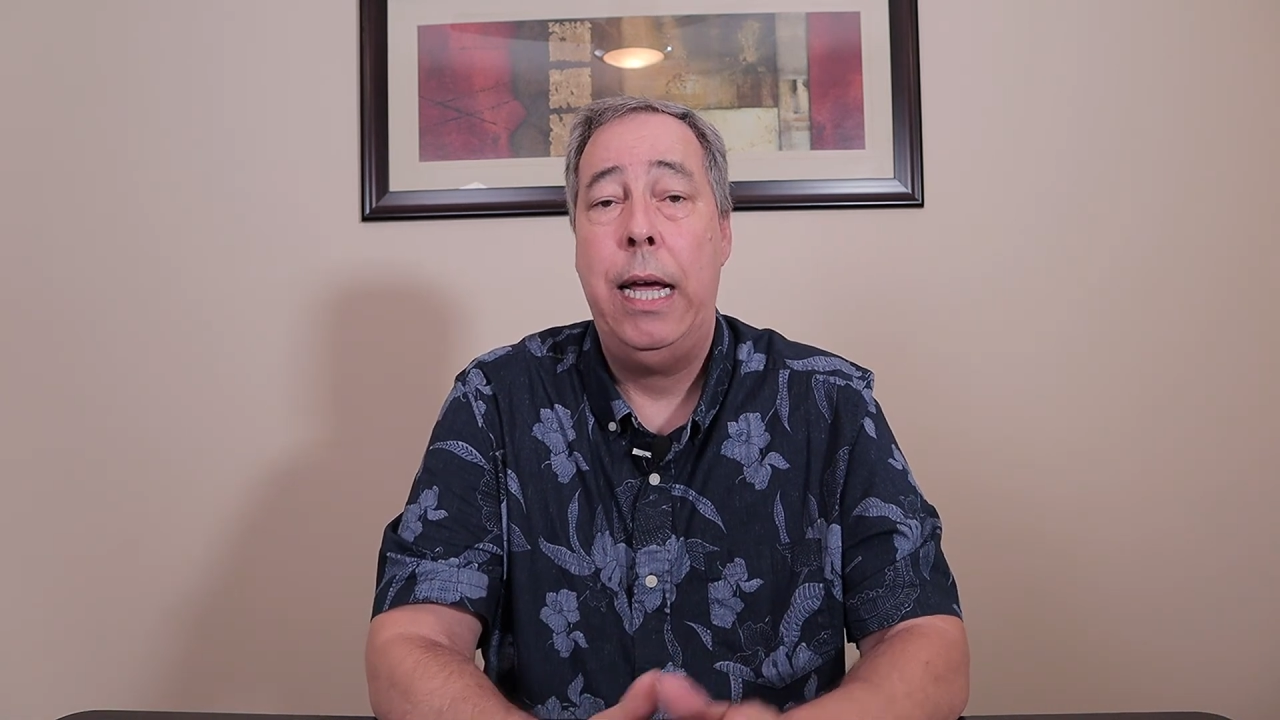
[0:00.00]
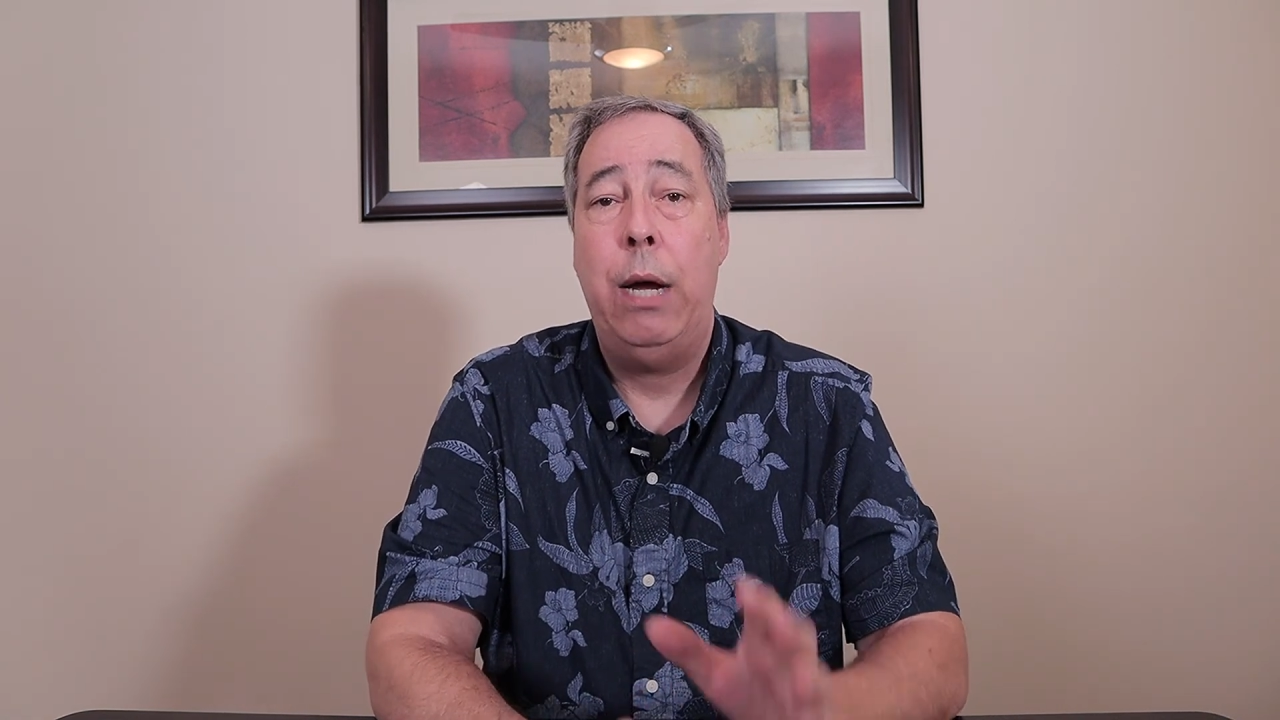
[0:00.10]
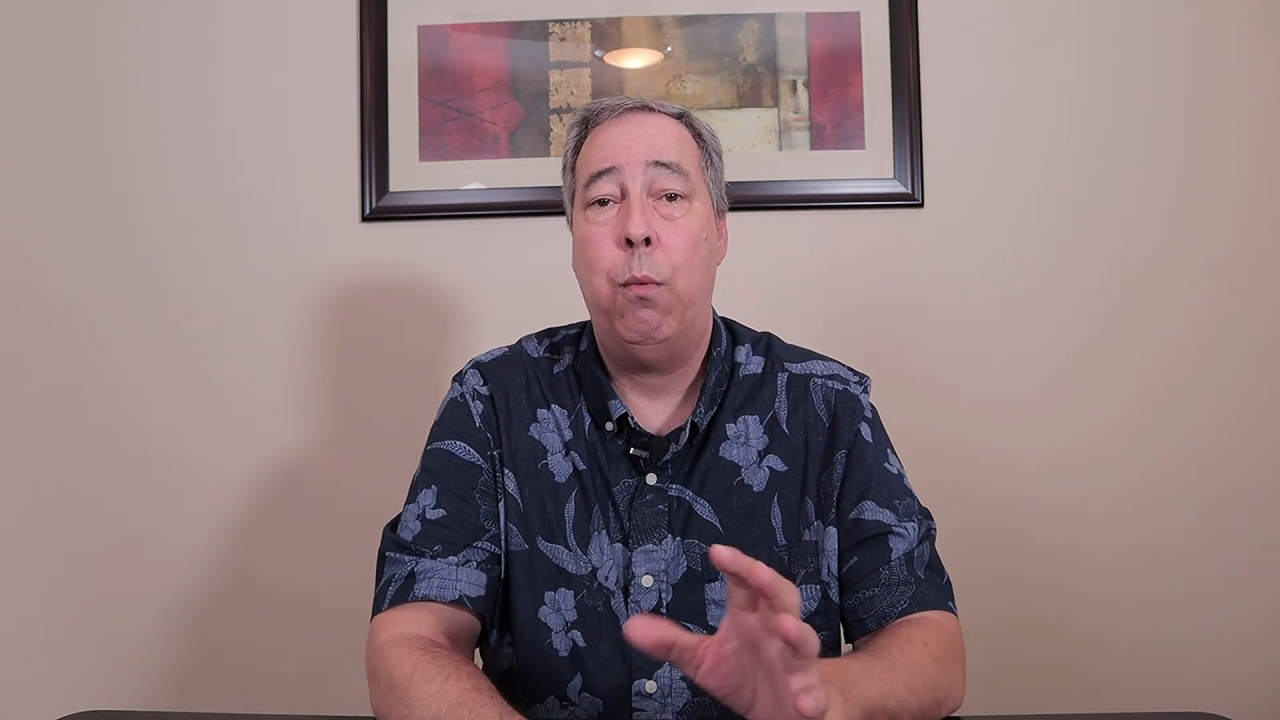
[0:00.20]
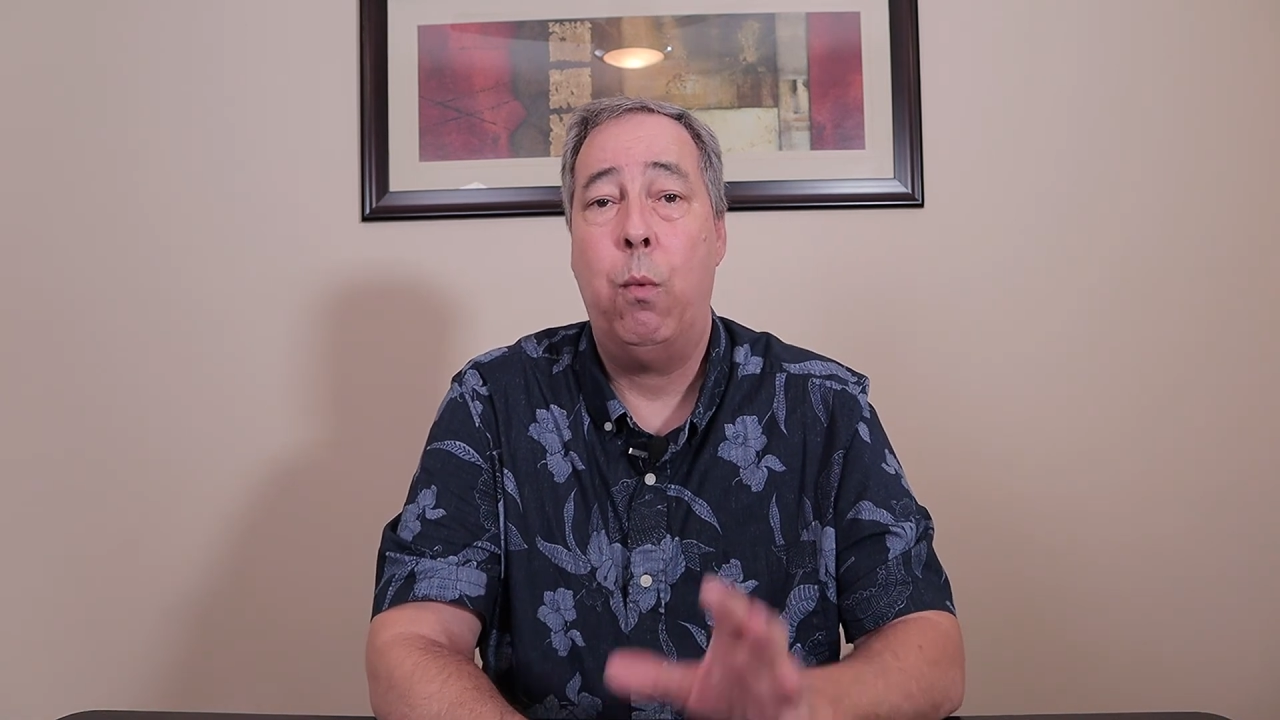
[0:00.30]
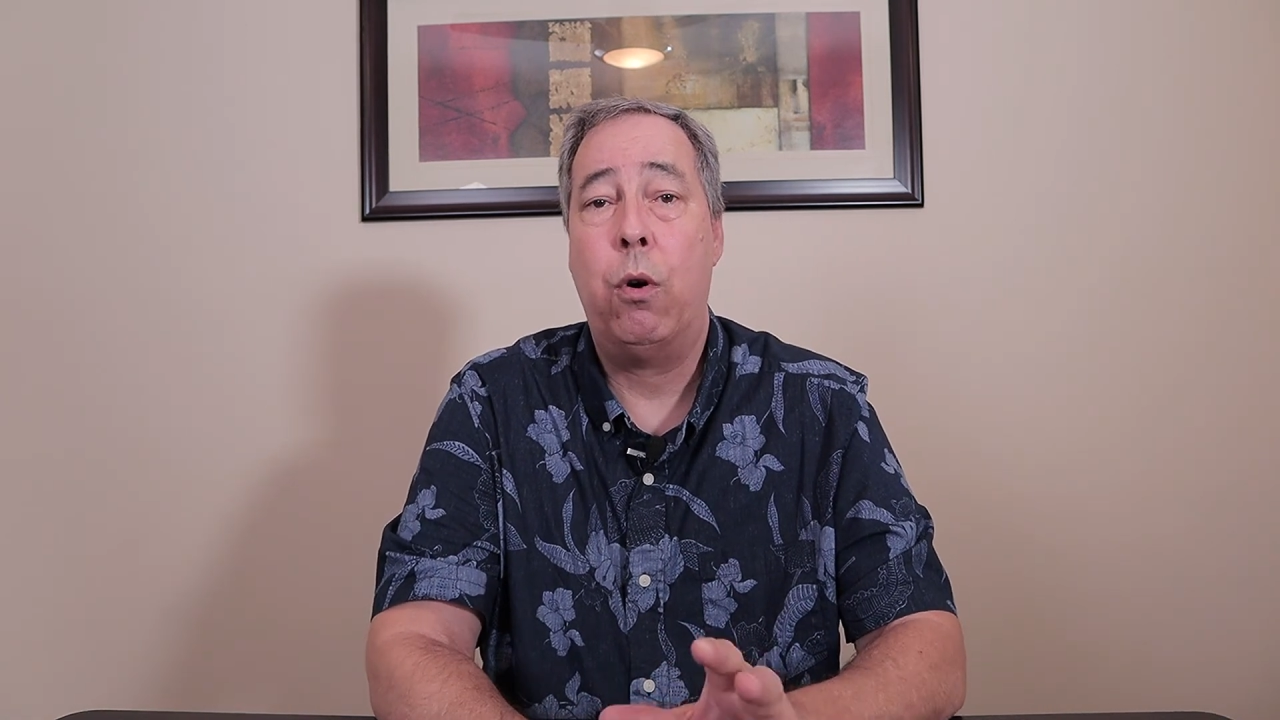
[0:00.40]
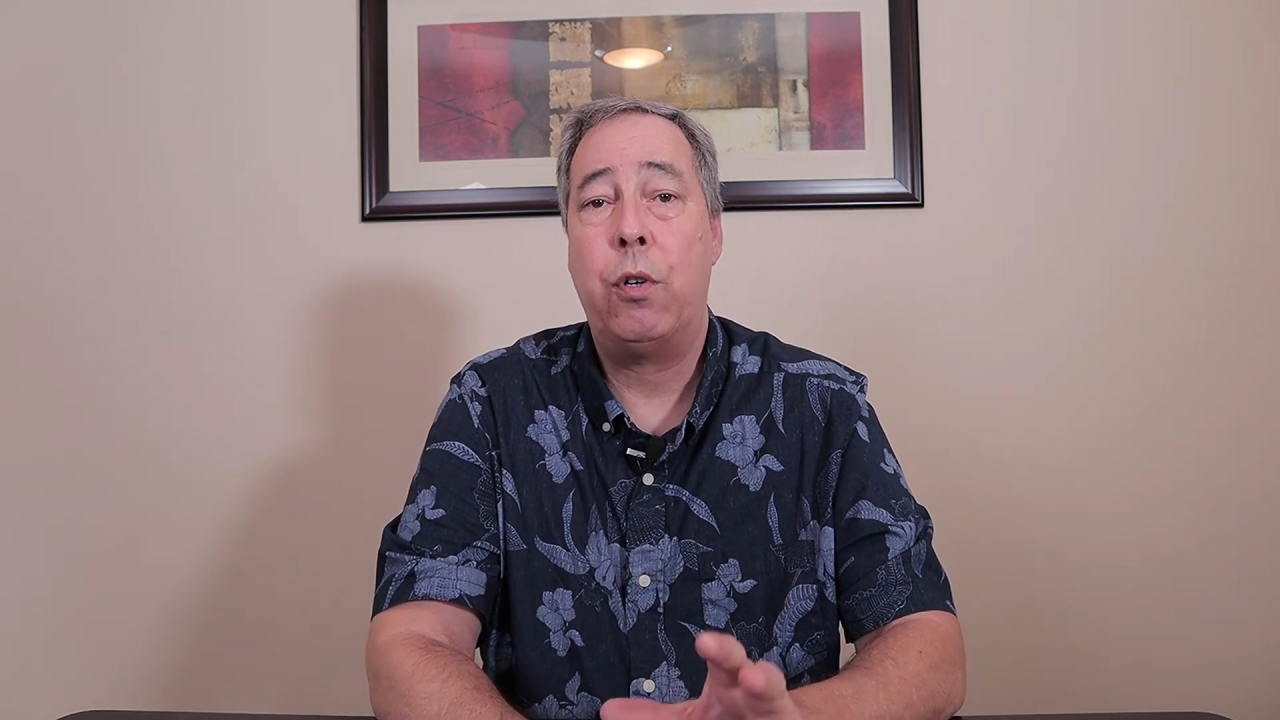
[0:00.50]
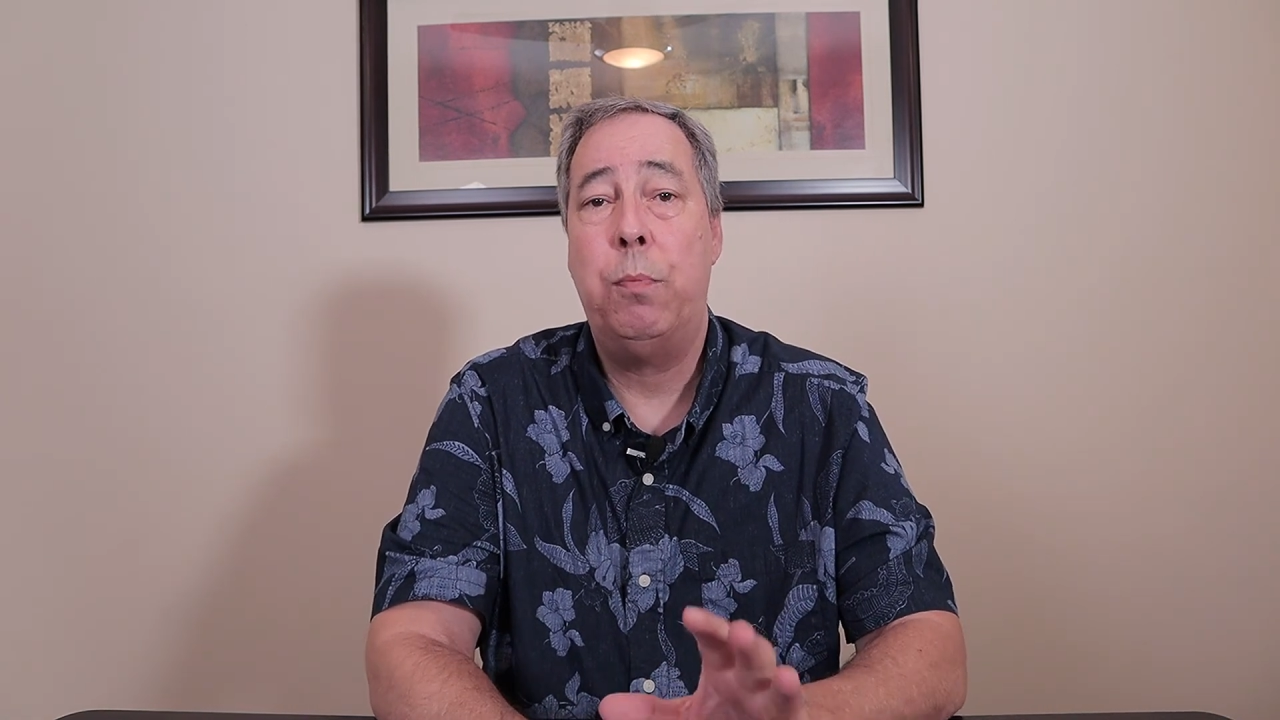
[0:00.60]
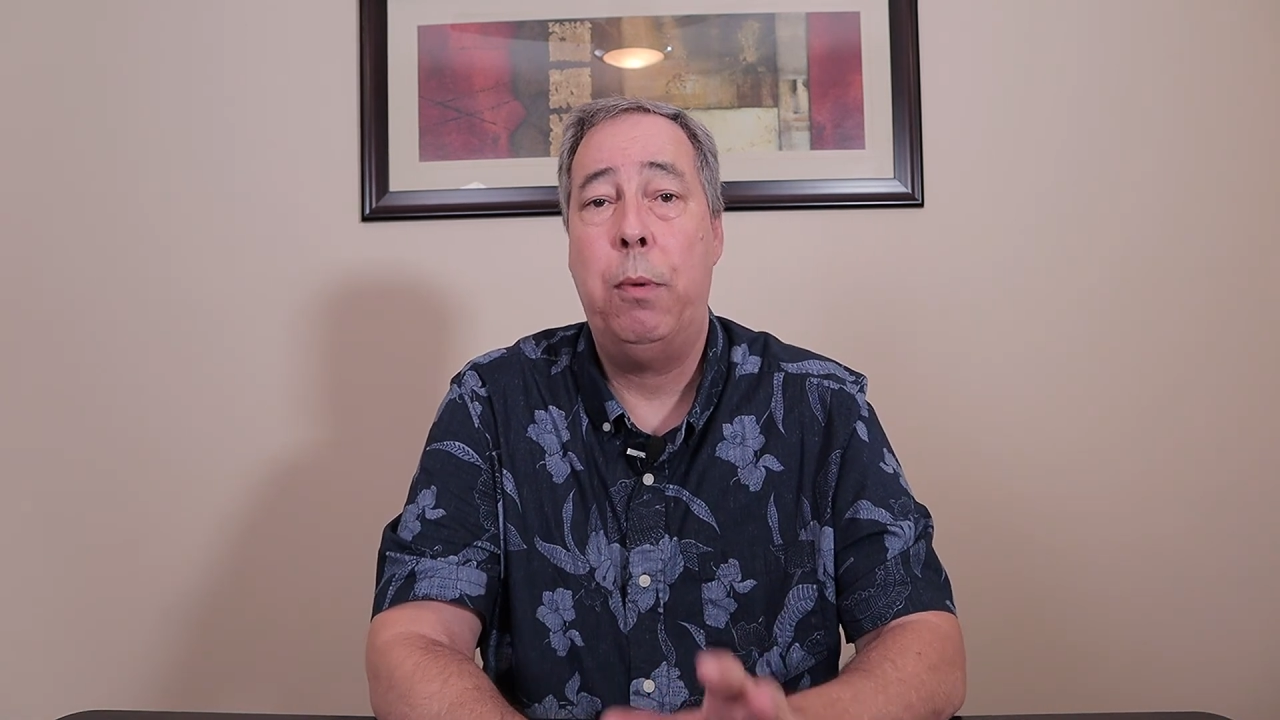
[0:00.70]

It works